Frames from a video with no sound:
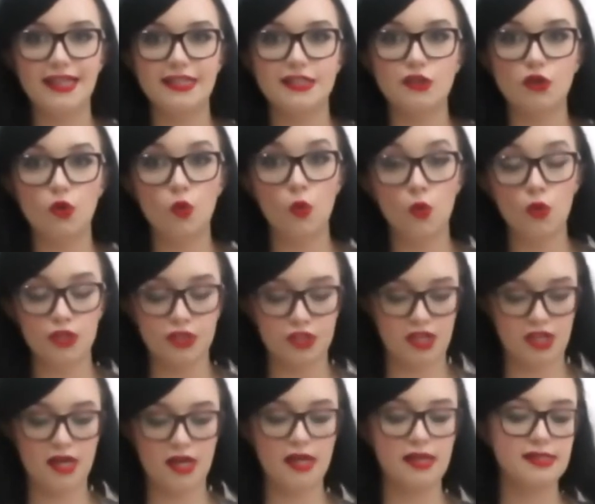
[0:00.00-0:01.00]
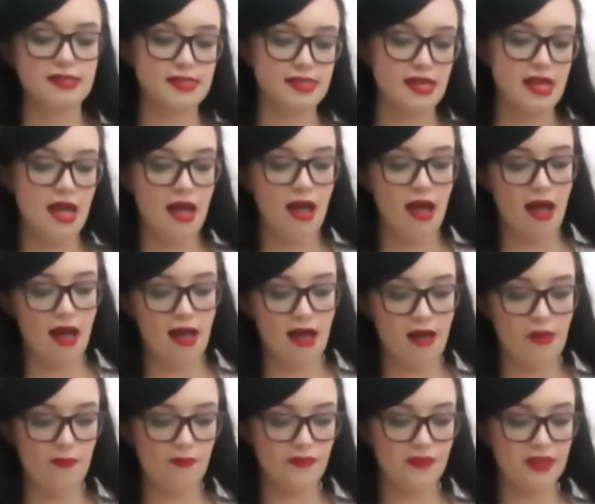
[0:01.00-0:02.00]
is gorgeous.
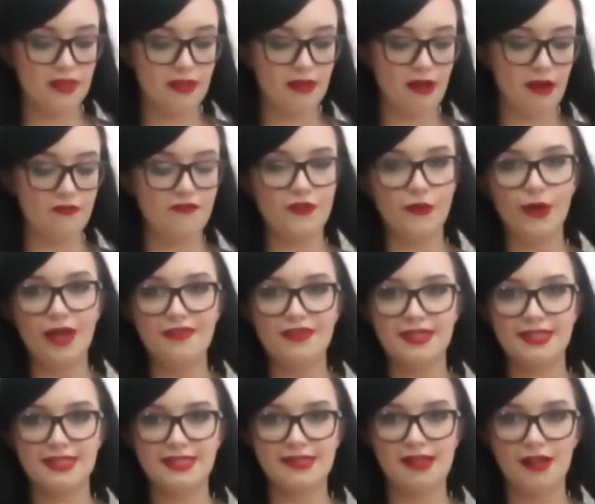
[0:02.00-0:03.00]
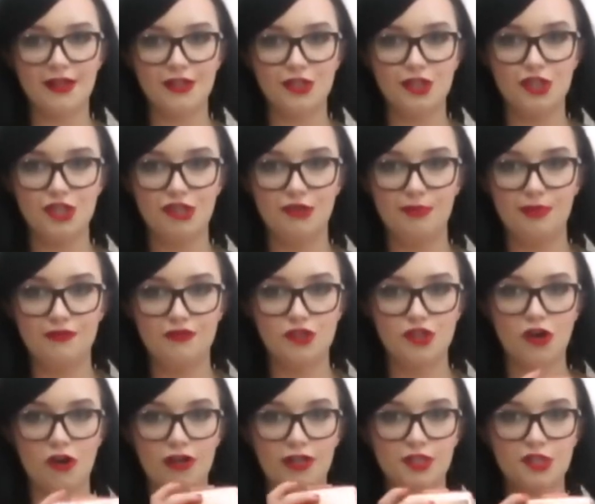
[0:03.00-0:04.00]
I feel like this is like a dupe of
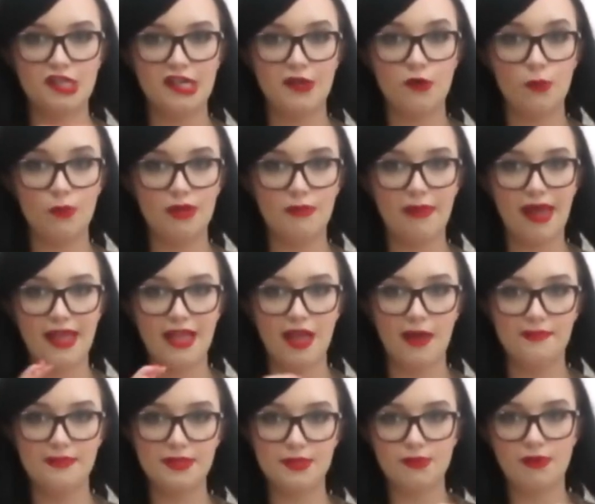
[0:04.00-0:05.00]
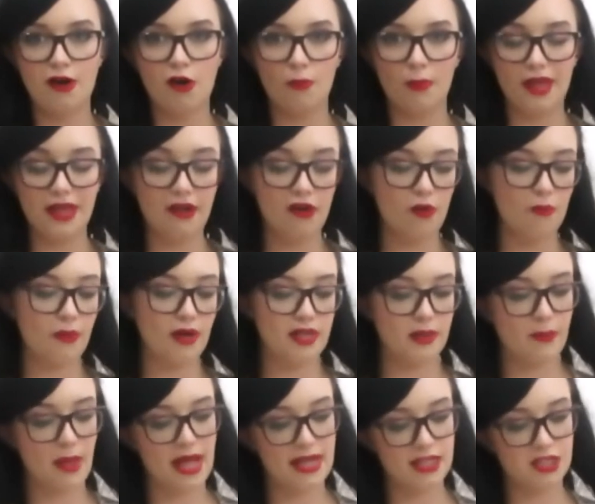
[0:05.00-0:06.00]
Charlotte Tilbury makeup as well by going by the
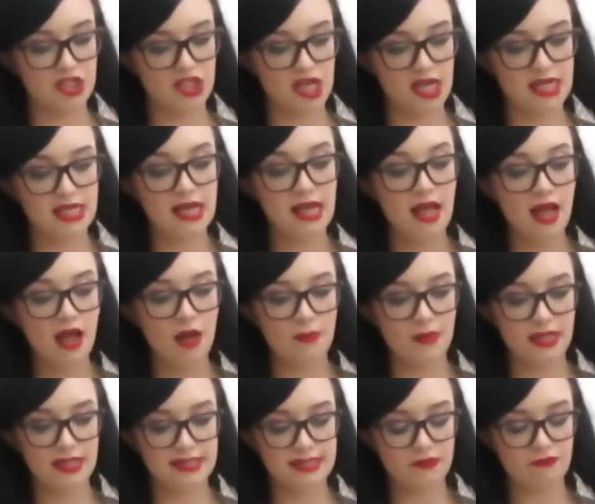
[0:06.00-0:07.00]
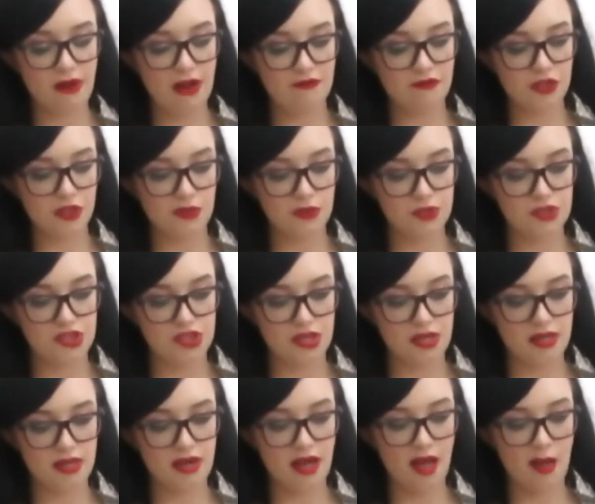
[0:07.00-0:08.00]
packaging. But it's the
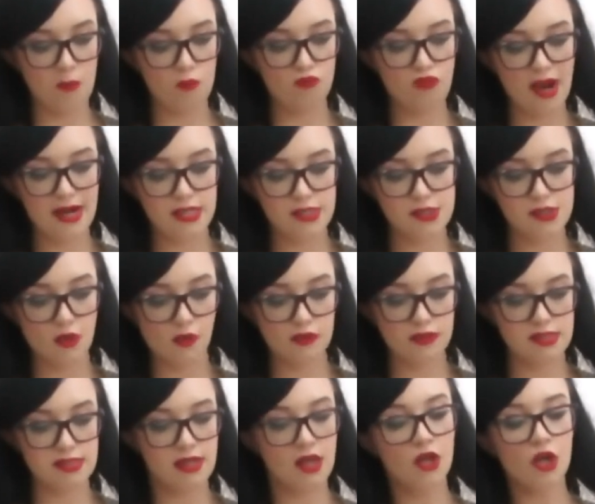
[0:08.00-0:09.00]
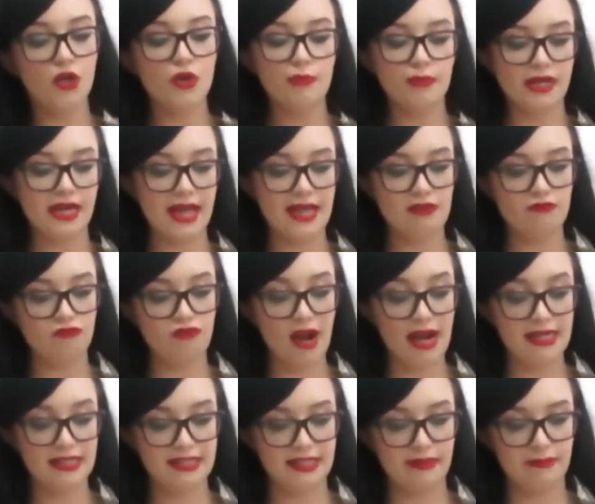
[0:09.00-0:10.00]
Revolution Renaissance Illuminate
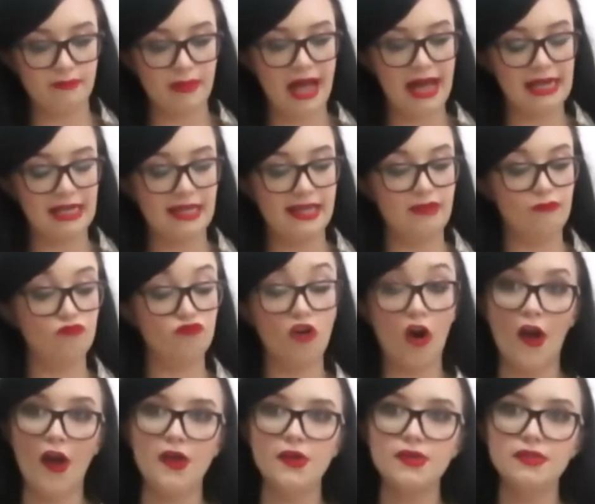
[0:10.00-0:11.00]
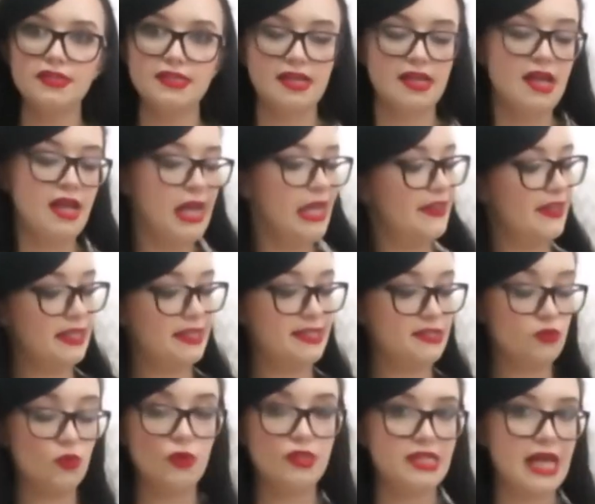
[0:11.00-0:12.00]
Radiant palette in Rose. They did
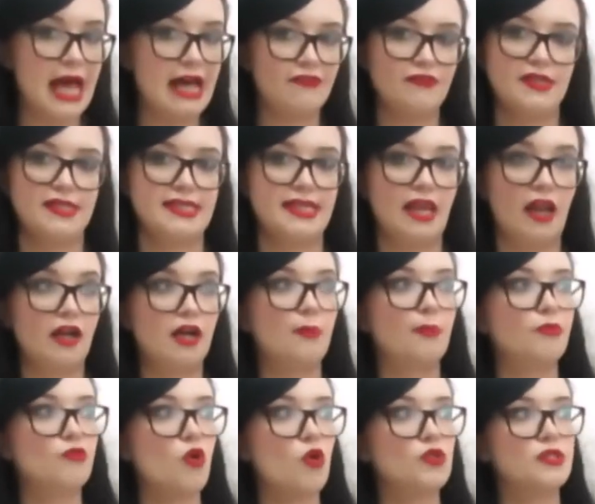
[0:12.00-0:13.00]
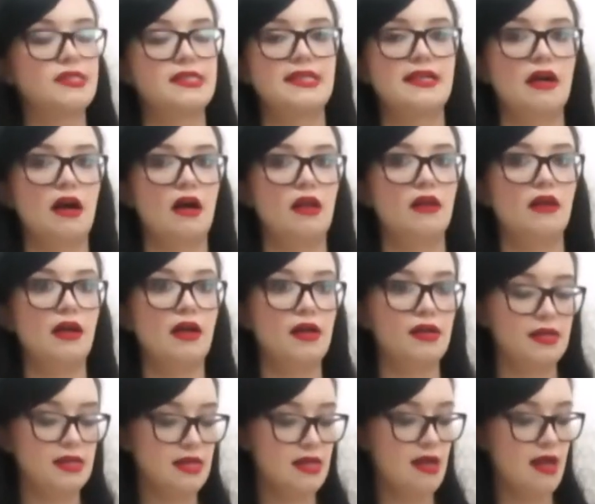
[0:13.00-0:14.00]
also have this in like a bronzy colour,
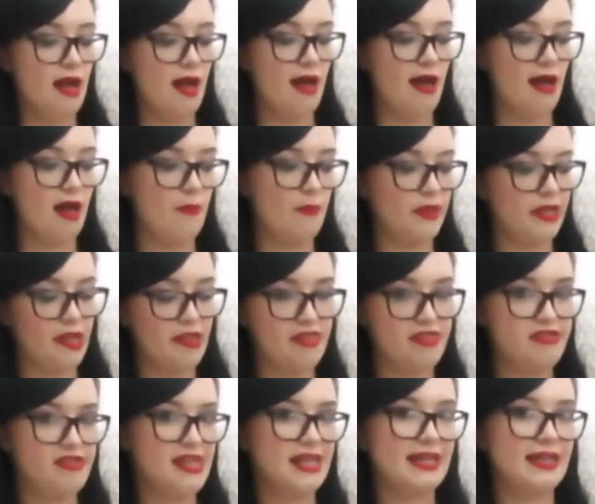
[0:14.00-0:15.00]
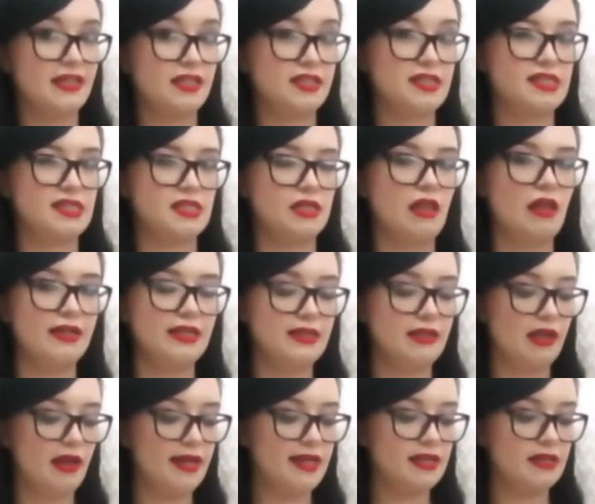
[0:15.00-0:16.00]
and I think in a slightly
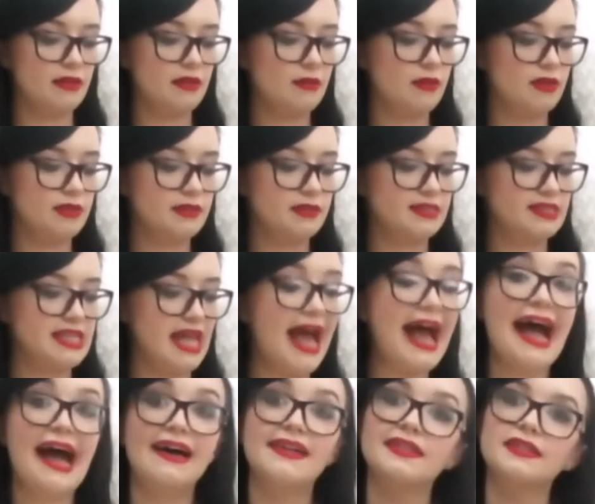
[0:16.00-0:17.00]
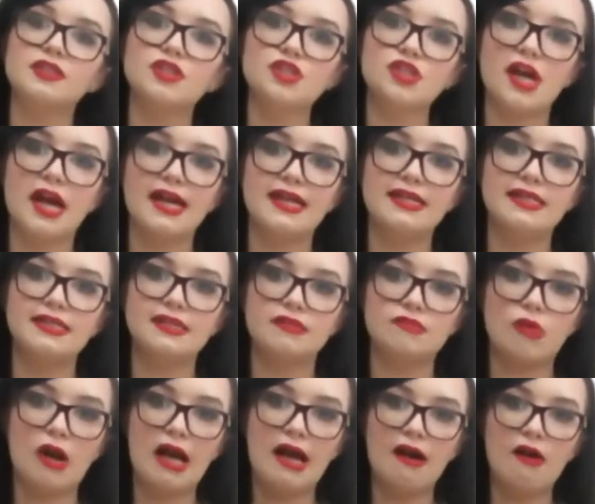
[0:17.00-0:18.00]
like tan shades as
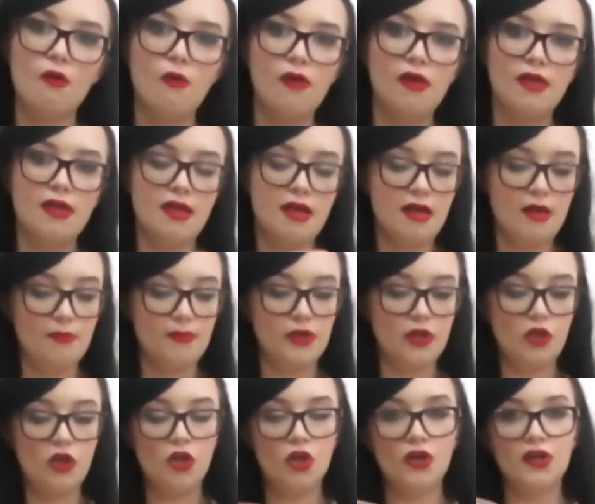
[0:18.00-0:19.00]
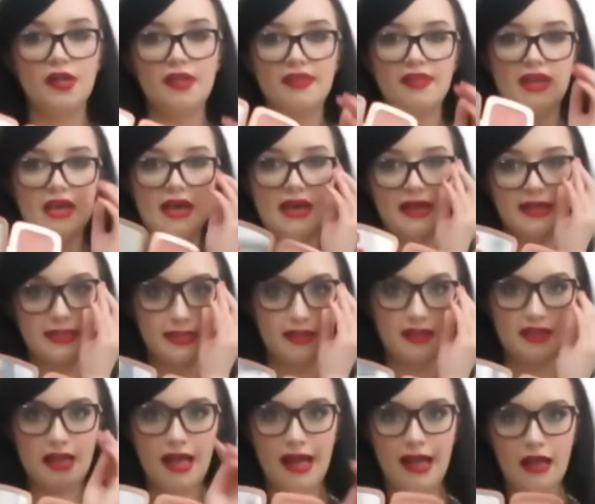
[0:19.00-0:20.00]
well. But look at this,
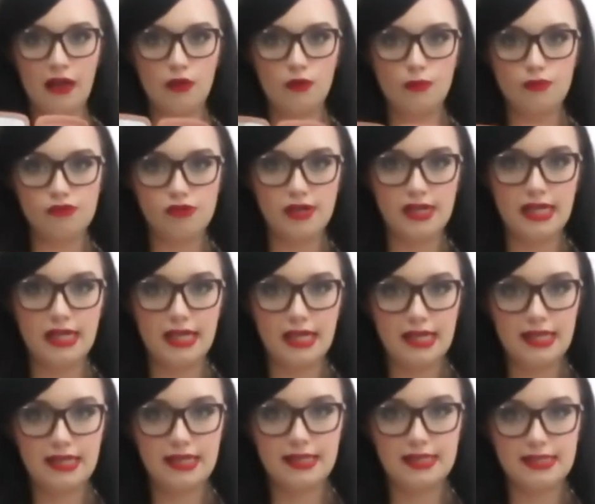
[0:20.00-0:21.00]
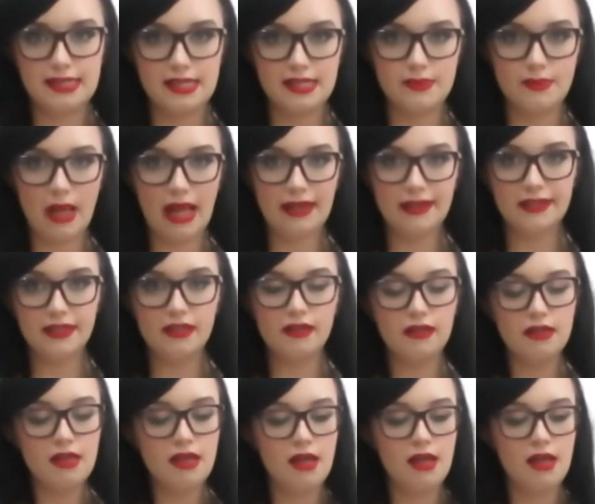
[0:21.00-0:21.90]
like how pretty is this palette?